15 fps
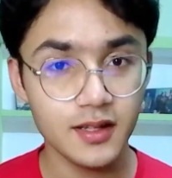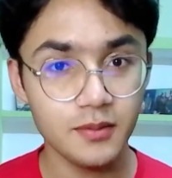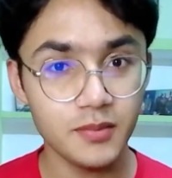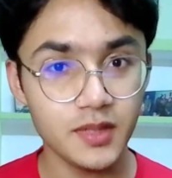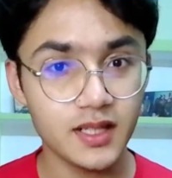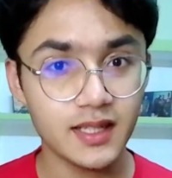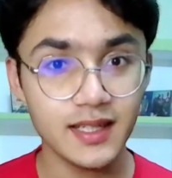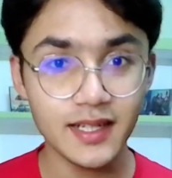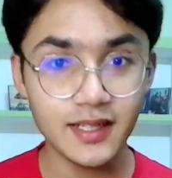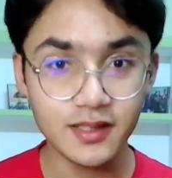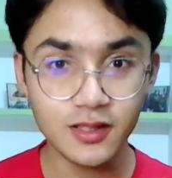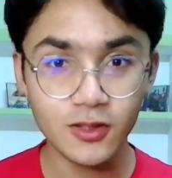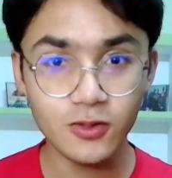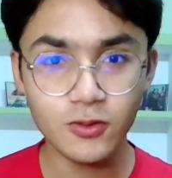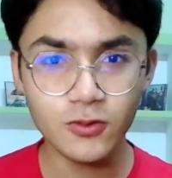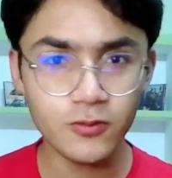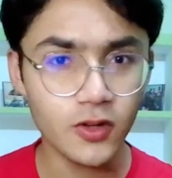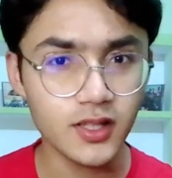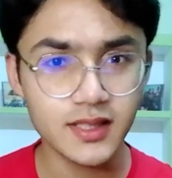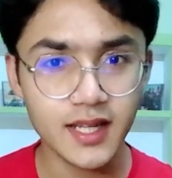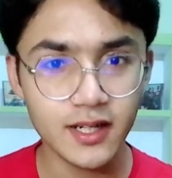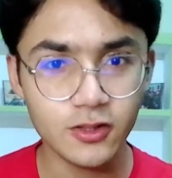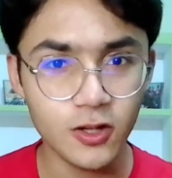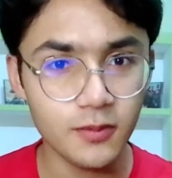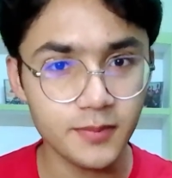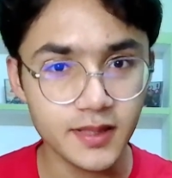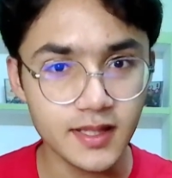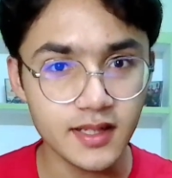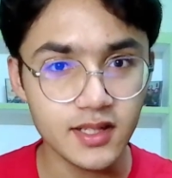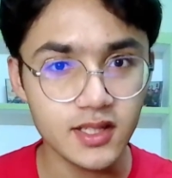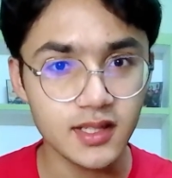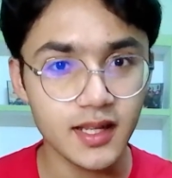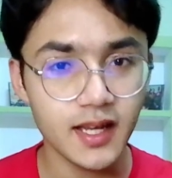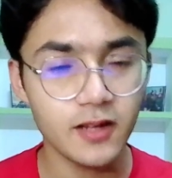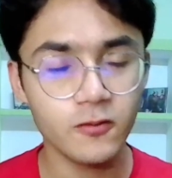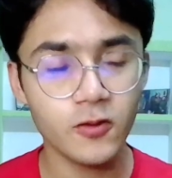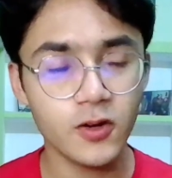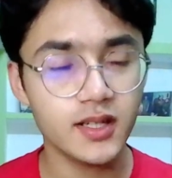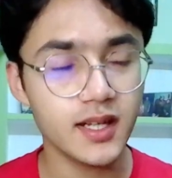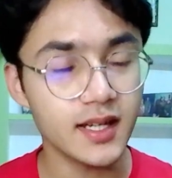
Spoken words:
But let's say you don't want that complication and want a